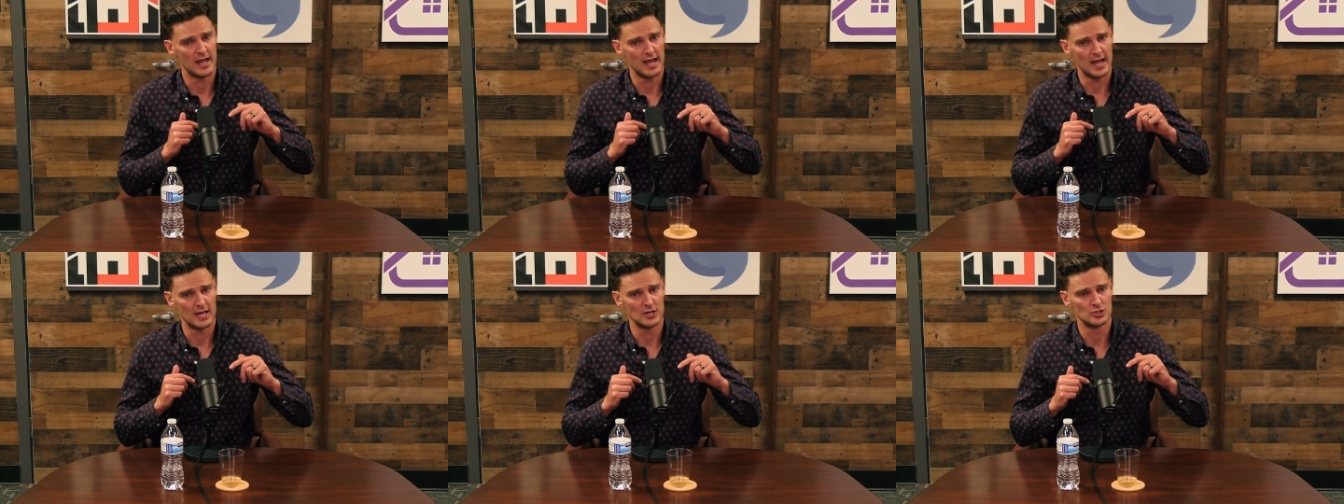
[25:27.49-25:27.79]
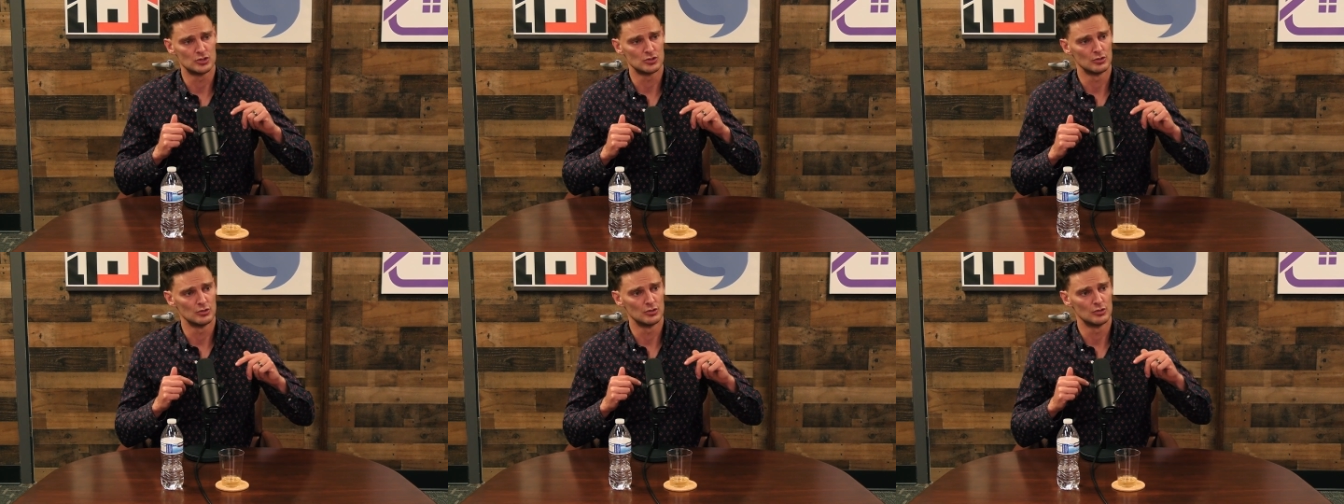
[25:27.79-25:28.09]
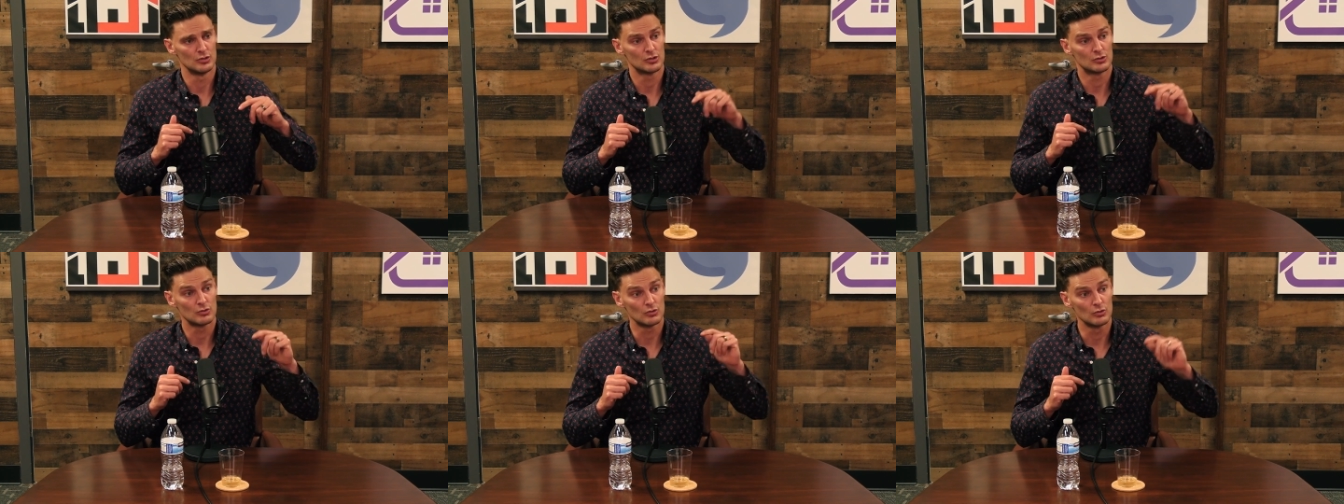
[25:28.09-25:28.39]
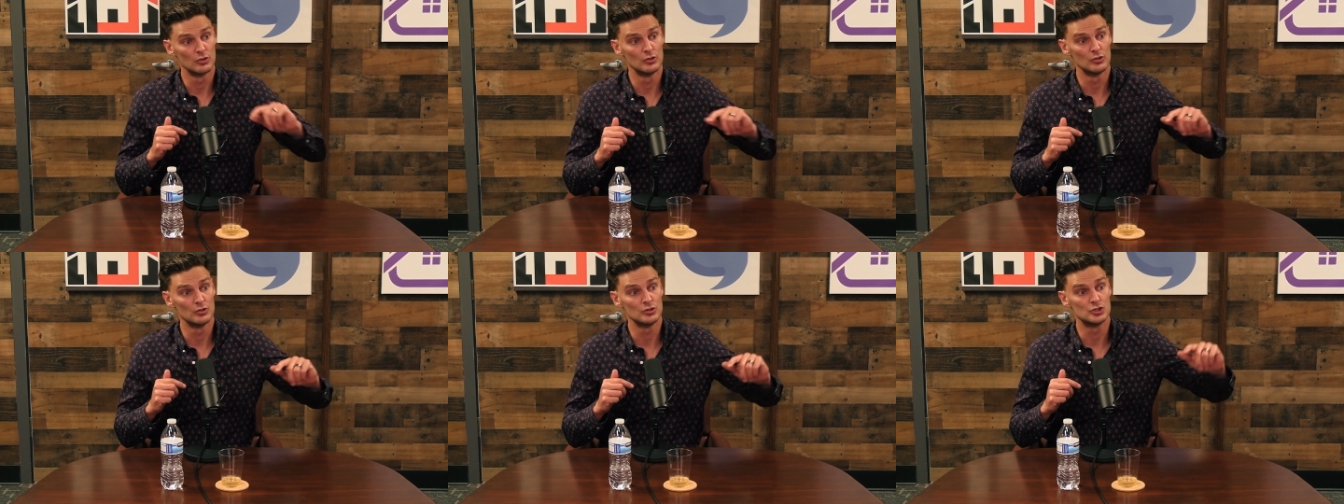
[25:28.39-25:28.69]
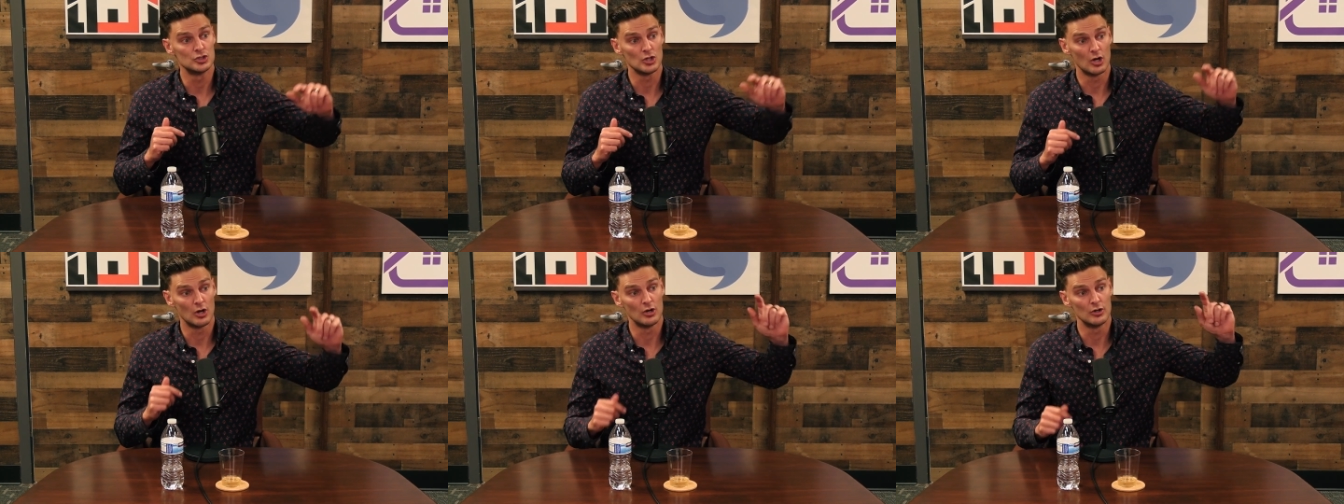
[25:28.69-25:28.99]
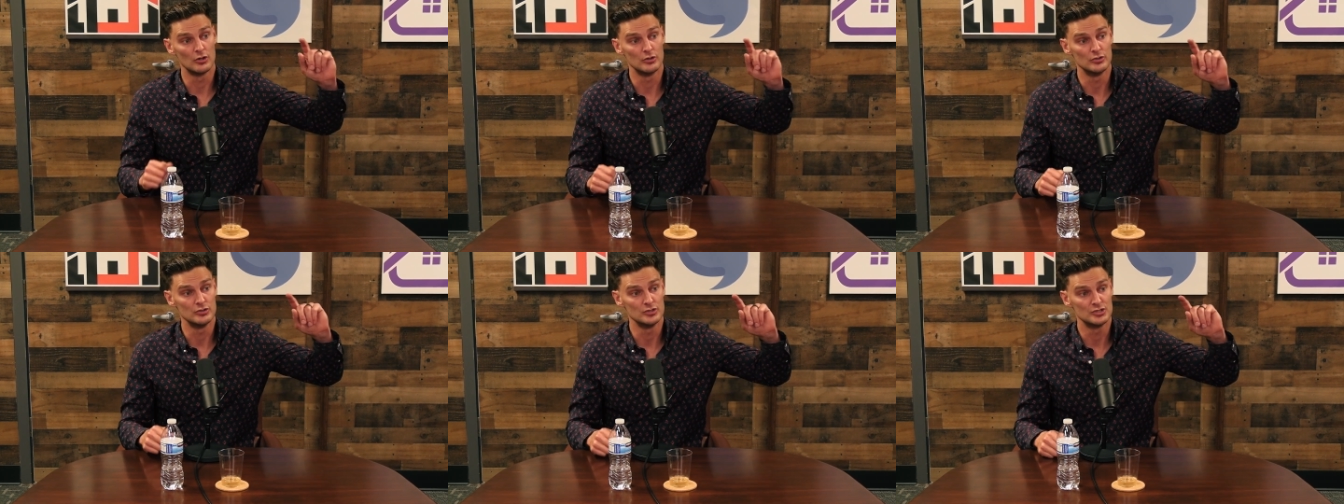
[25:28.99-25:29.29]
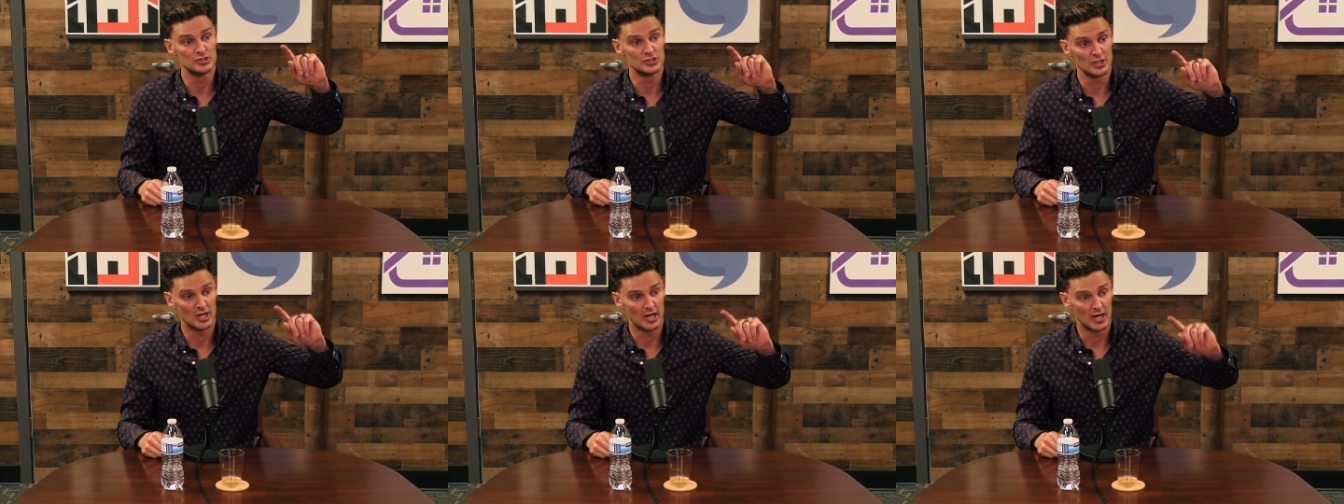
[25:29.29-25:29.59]
Andrew through
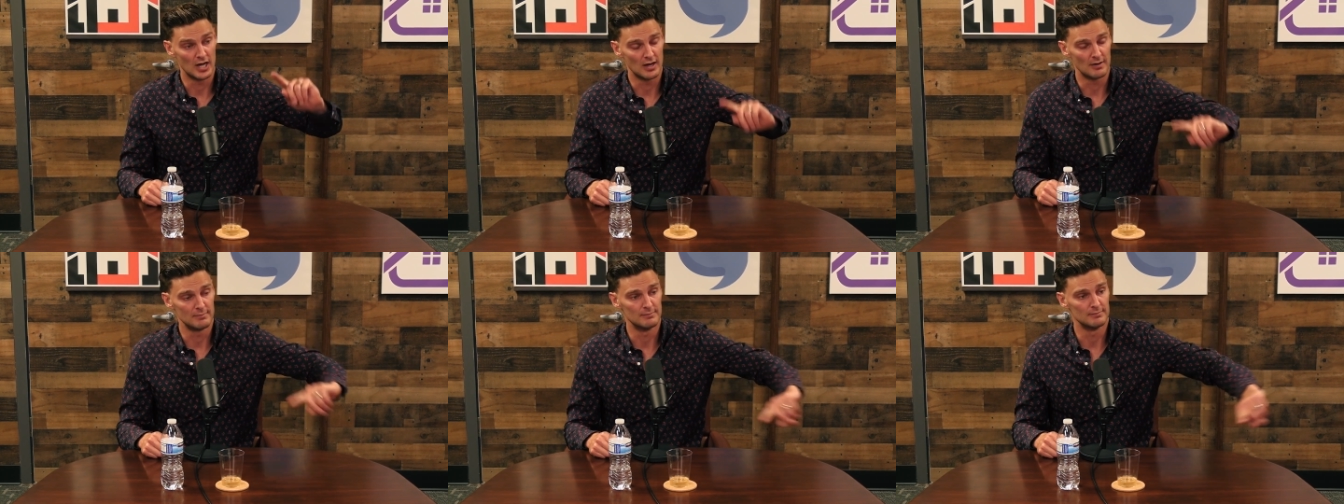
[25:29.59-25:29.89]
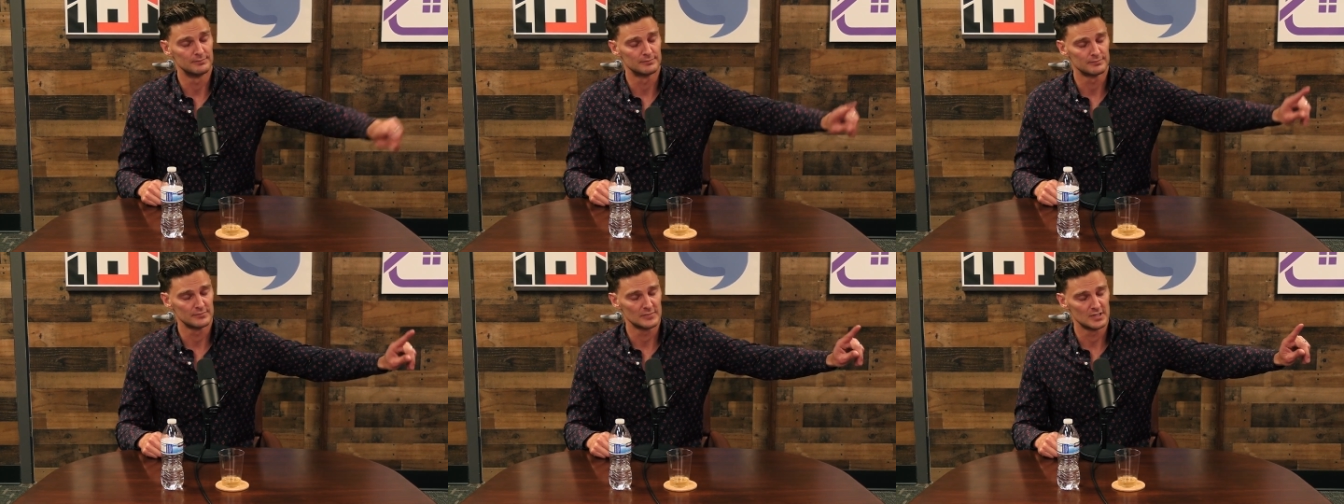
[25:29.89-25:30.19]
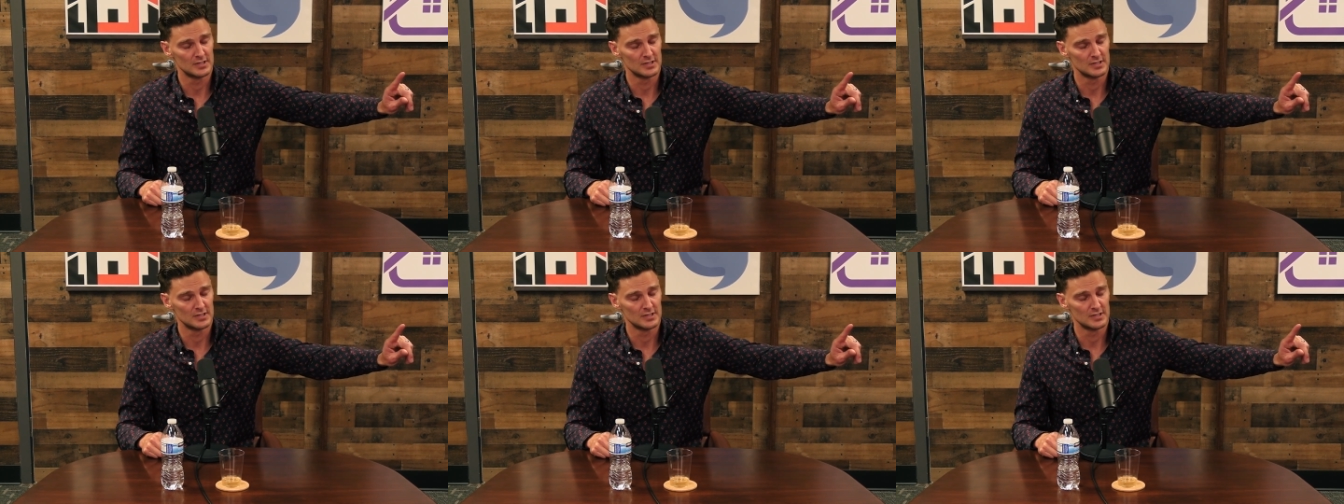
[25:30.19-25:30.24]
Joe's um,